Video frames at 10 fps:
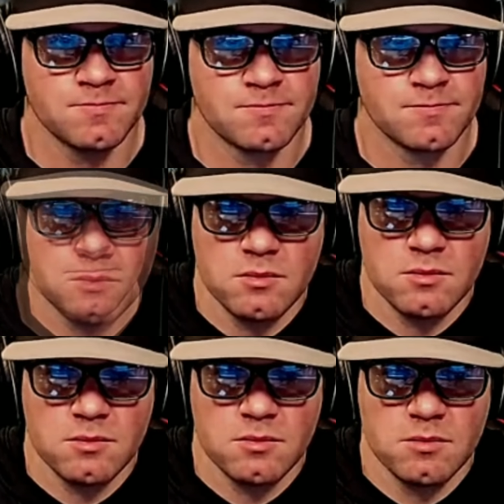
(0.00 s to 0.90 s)

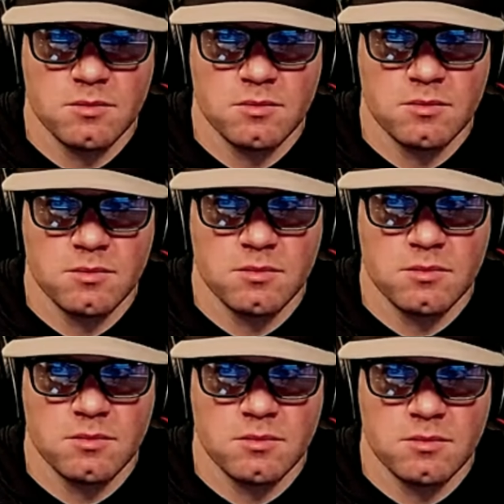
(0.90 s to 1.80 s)

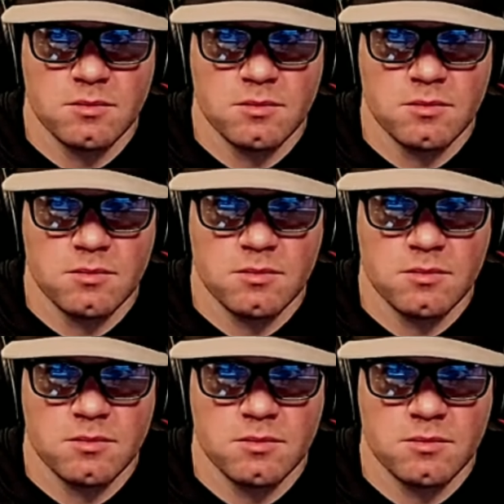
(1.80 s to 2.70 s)

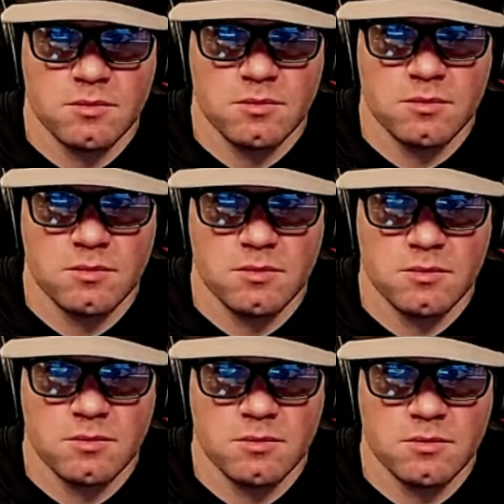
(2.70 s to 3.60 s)

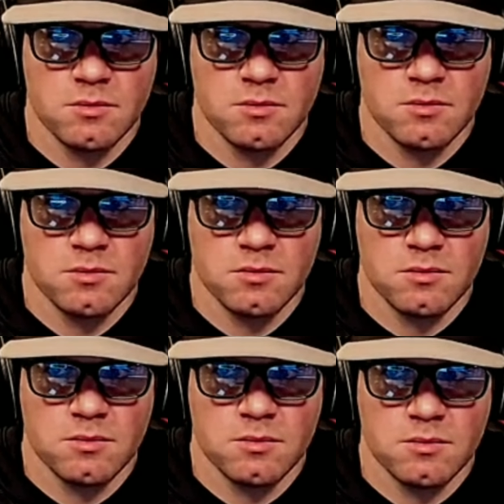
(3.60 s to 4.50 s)

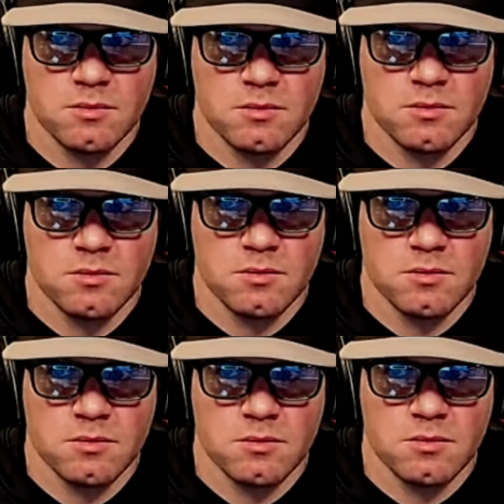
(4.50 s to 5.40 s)

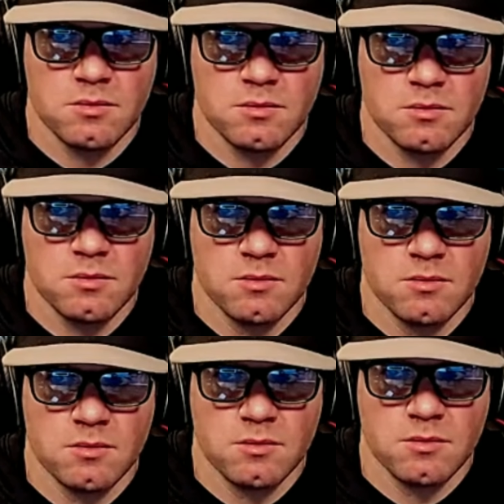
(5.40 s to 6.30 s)

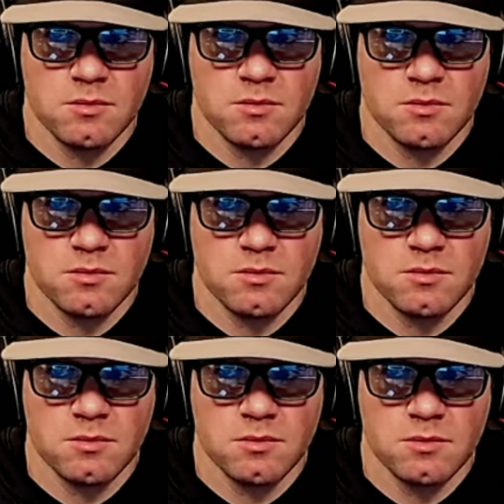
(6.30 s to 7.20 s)

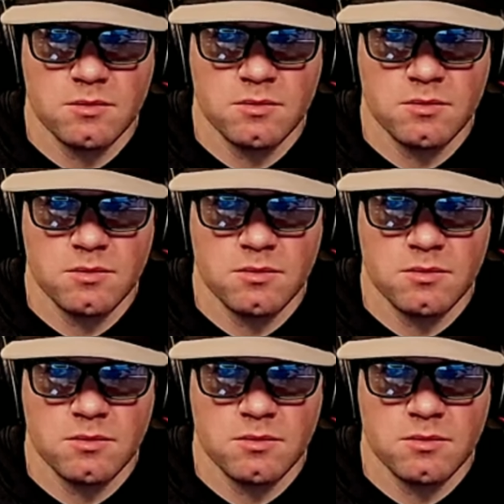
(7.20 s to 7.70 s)
No one is speaking in this clip.